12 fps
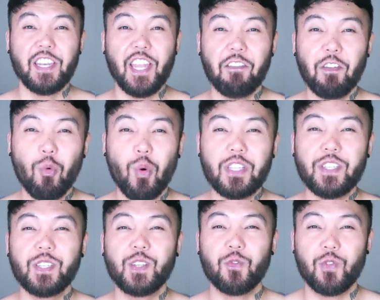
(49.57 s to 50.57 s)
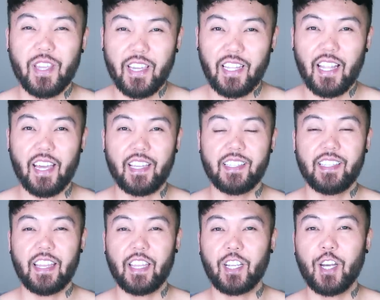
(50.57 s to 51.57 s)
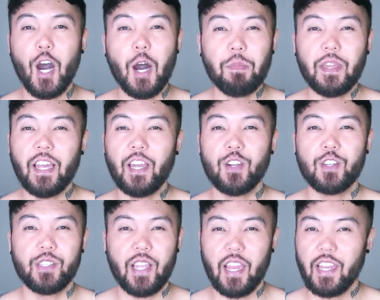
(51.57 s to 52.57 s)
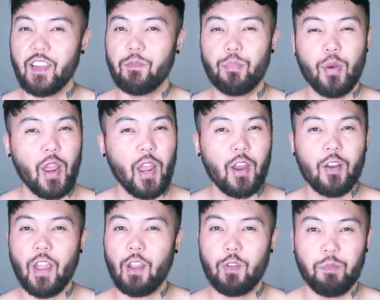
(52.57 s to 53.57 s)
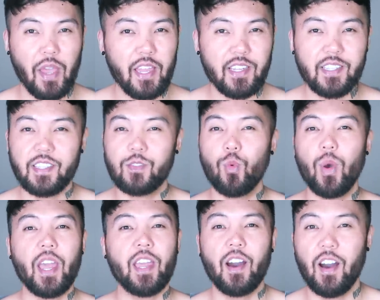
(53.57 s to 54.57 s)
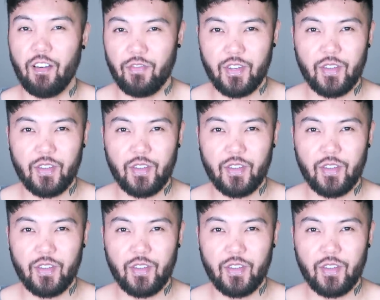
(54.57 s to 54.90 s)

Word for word: Neville wants you to realize that the common understanding of prayer and repentance is way off,